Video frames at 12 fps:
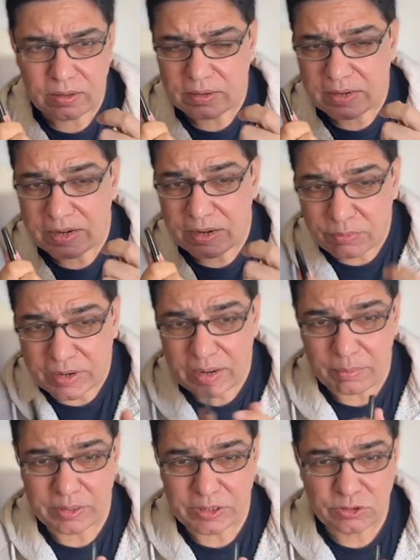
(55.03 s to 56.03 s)
liver
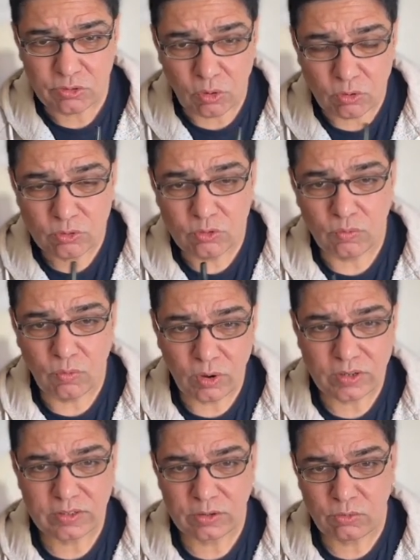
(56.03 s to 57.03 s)
damage also
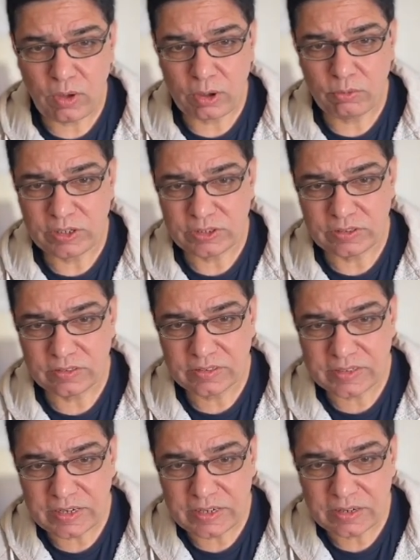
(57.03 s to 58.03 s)
warrants a coagulation
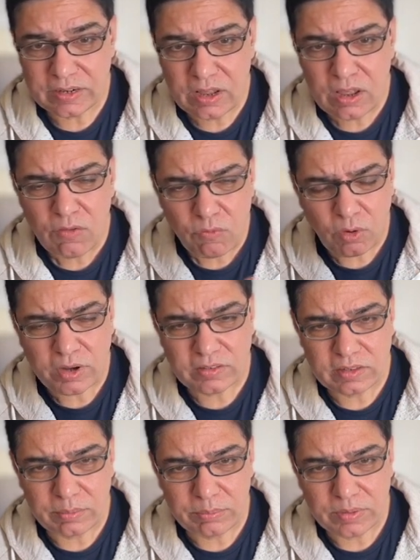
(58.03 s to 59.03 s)
screen, for
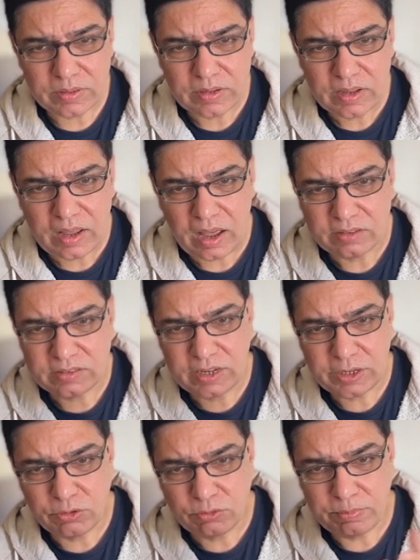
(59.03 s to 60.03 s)
example, as in
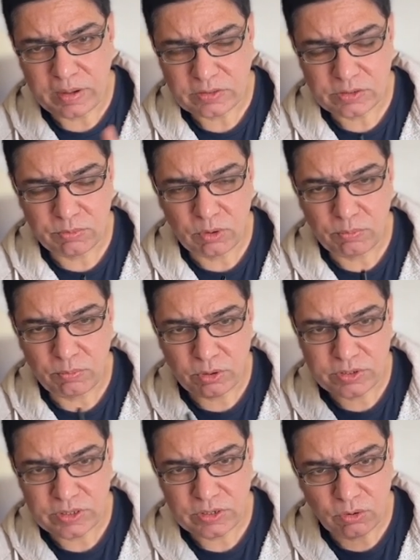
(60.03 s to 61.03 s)
acute paracetamol
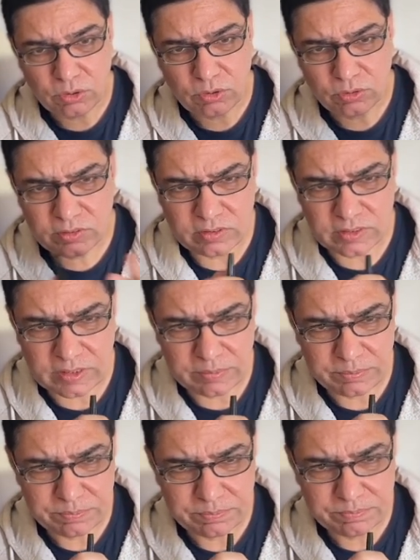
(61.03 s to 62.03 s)
poisoning or toxicity.
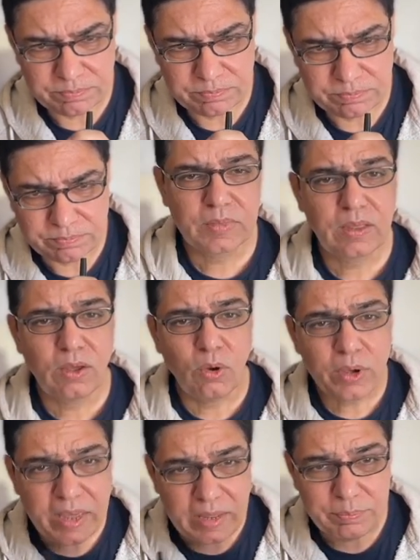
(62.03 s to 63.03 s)

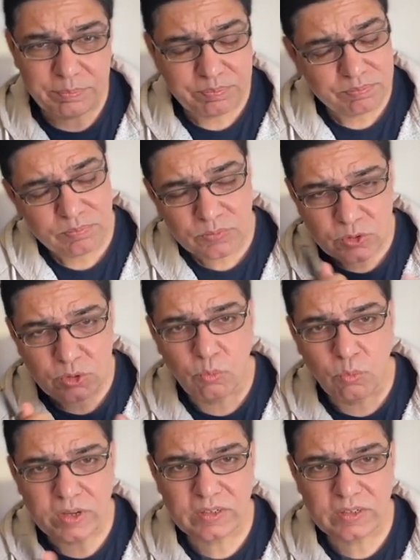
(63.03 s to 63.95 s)
Okay, so what